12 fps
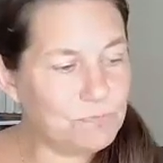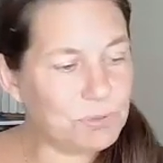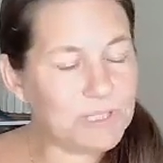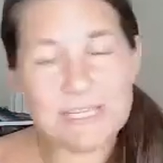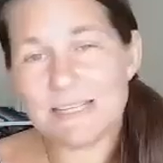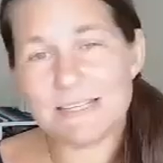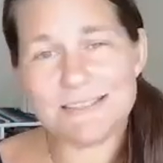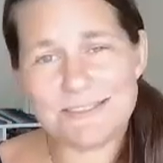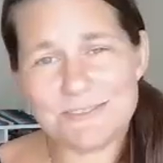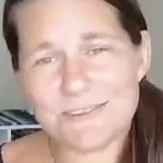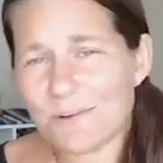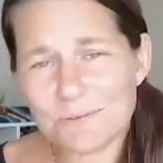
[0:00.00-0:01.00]
please
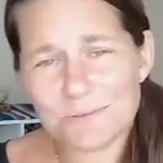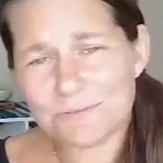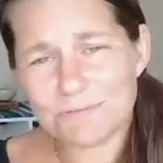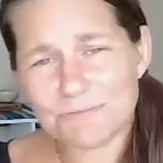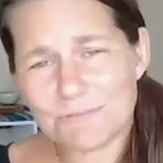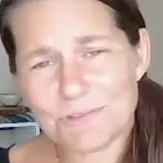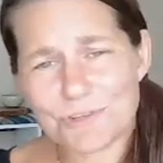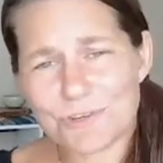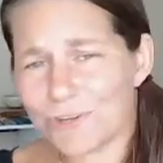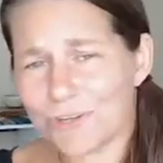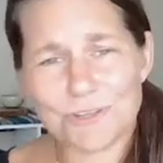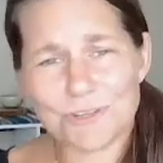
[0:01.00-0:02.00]
don't
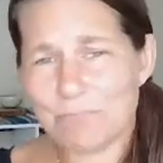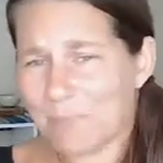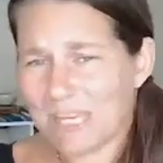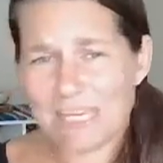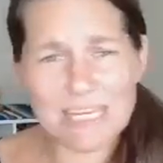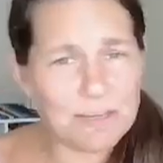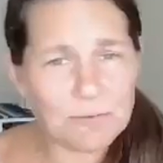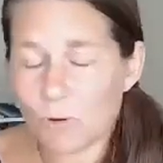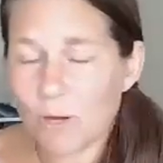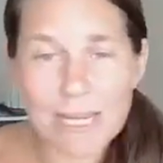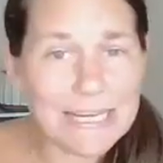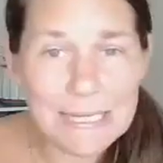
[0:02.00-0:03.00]
turn me
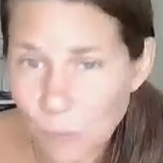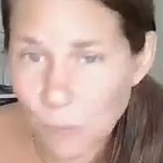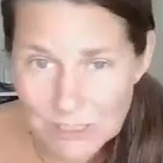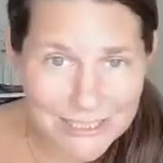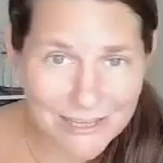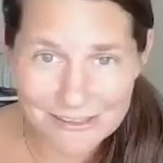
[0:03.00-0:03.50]
or anyone